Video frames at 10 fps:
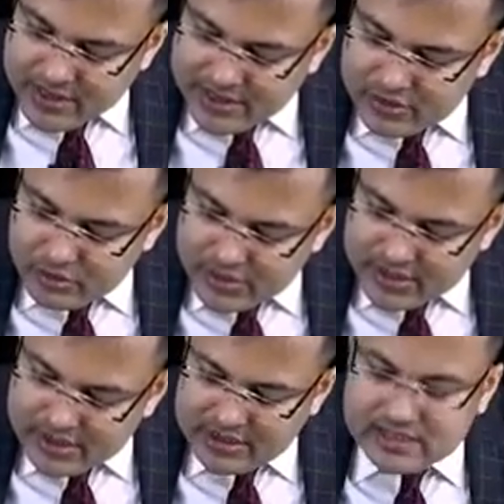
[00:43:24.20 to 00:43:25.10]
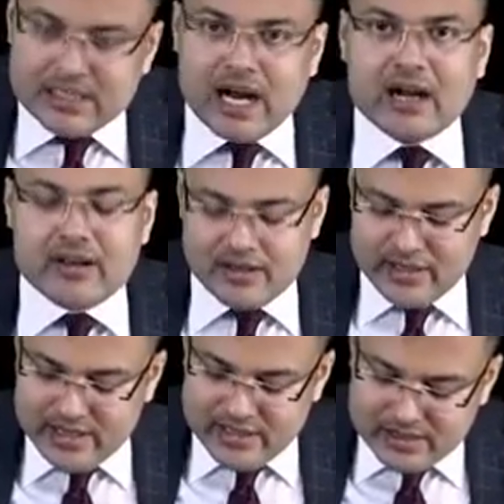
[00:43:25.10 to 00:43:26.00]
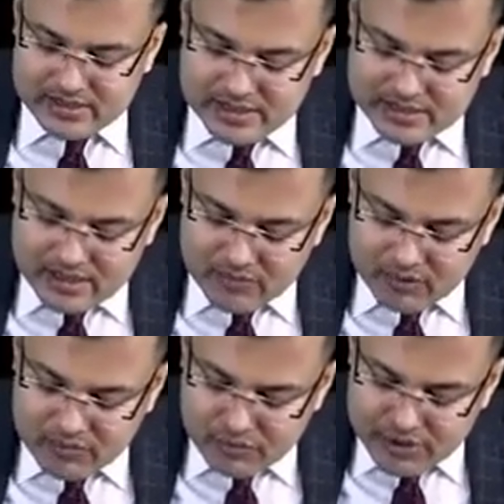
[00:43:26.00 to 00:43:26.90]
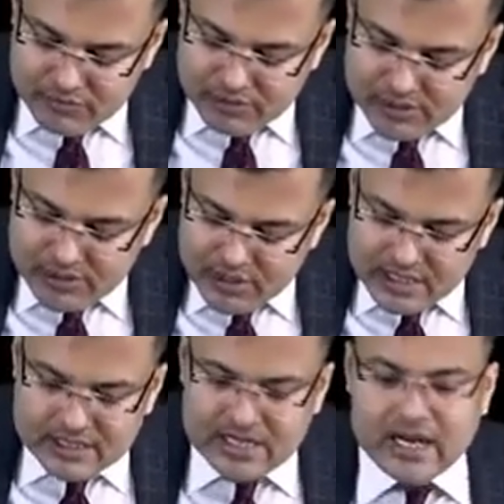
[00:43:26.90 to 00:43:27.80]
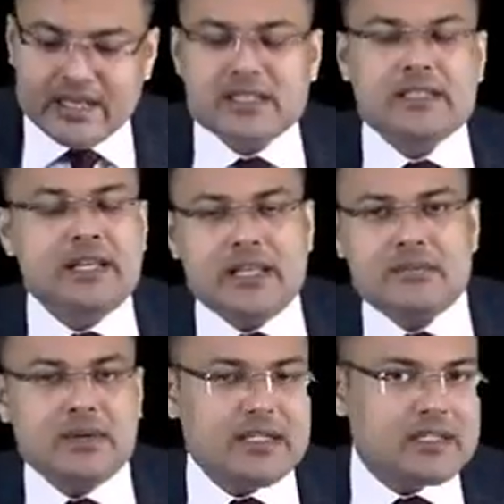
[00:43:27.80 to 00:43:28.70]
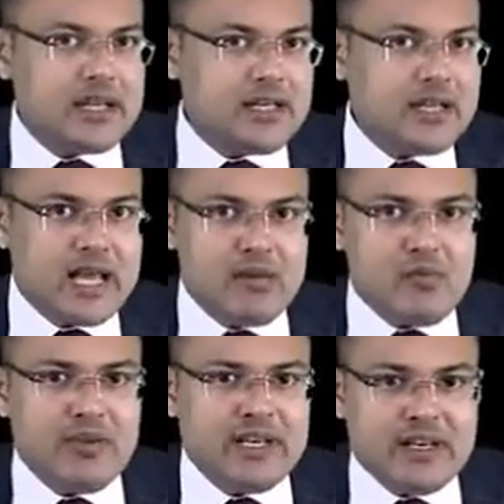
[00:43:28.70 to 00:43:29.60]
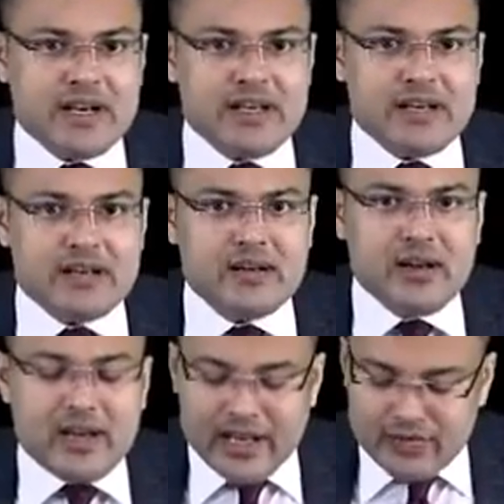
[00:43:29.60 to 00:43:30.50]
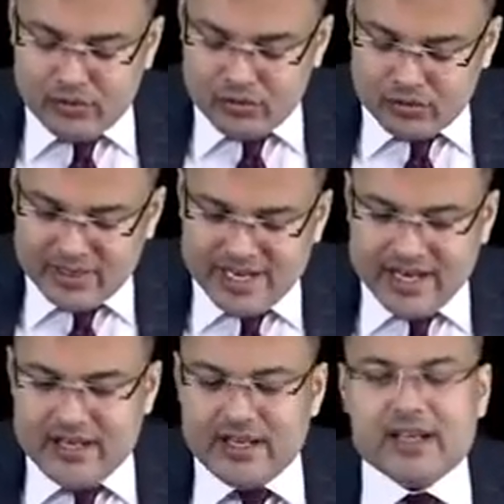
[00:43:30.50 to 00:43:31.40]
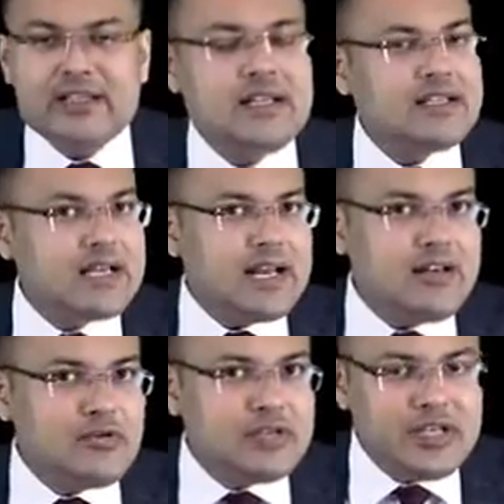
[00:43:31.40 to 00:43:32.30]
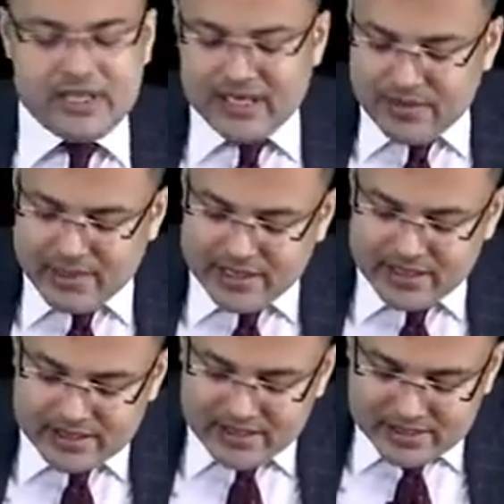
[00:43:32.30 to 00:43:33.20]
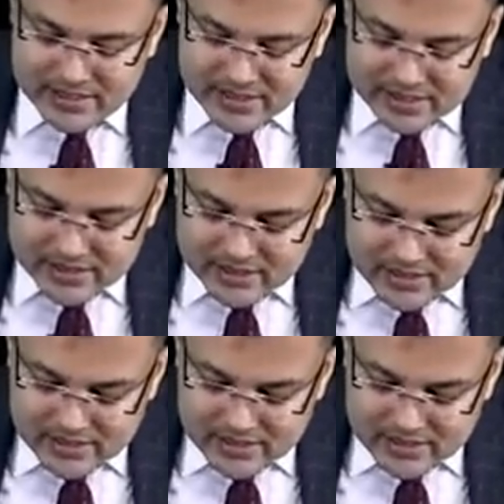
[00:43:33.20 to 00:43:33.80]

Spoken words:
Exudate SAG, it is less than 1.1. SAG is serum ascitic albumin gradient, and ADA, that is adenosine deaminase, it is raised.